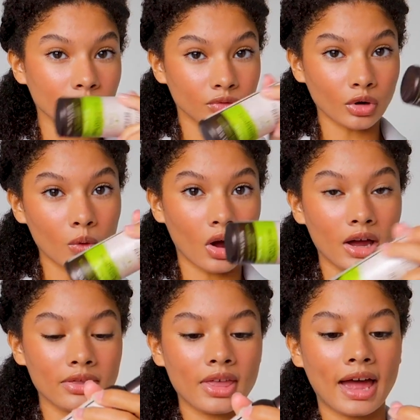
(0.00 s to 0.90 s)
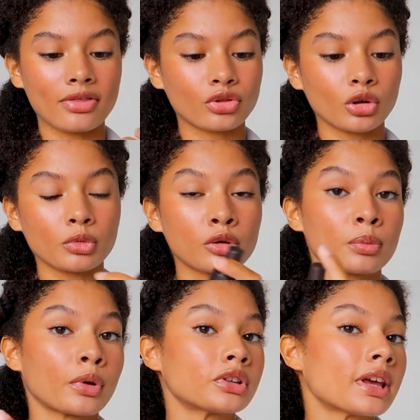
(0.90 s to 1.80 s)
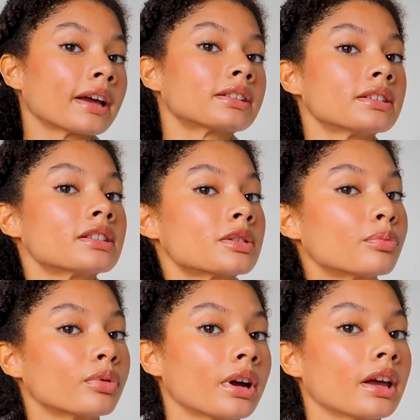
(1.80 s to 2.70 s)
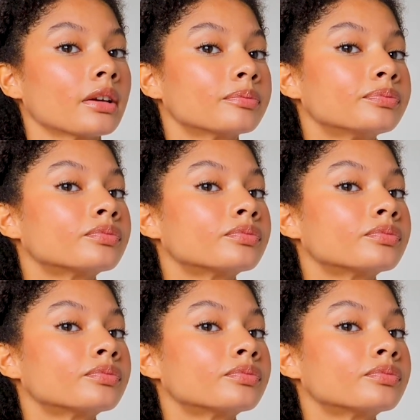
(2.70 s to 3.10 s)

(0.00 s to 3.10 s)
throw on that thermal protectant spray.